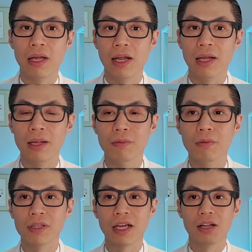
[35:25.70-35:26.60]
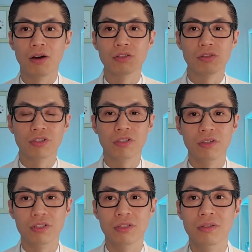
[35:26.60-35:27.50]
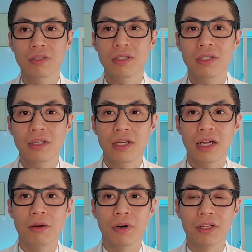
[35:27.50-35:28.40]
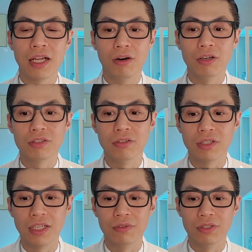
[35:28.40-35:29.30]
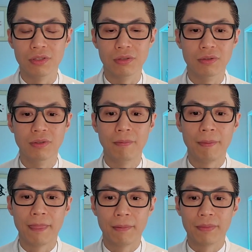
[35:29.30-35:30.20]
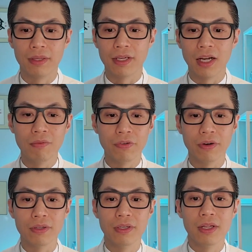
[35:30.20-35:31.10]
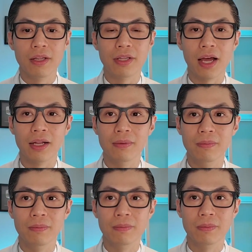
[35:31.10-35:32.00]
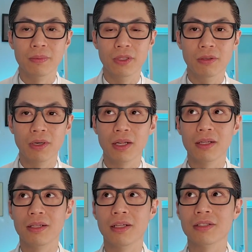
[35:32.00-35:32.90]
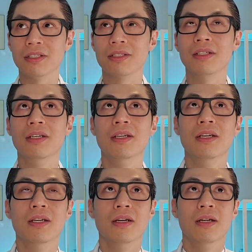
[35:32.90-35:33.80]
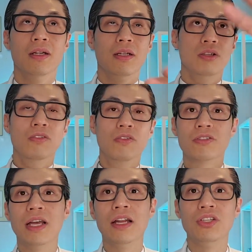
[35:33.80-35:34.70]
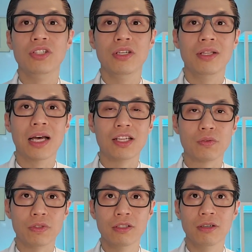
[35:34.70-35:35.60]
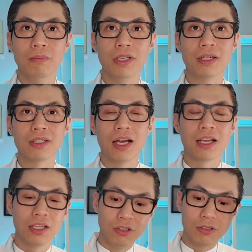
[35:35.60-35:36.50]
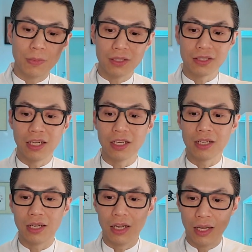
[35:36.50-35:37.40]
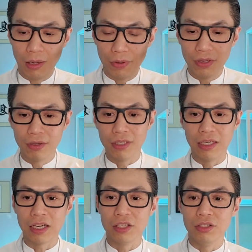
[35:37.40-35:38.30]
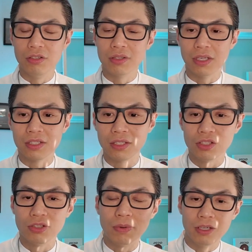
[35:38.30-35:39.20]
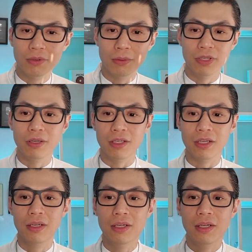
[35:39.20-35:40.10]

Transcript: And what that also shows you, and what that also gives you the comfort that, you know what, there's this universal energy that's real, because I can use my psychic ability, I can use this superhuman ability,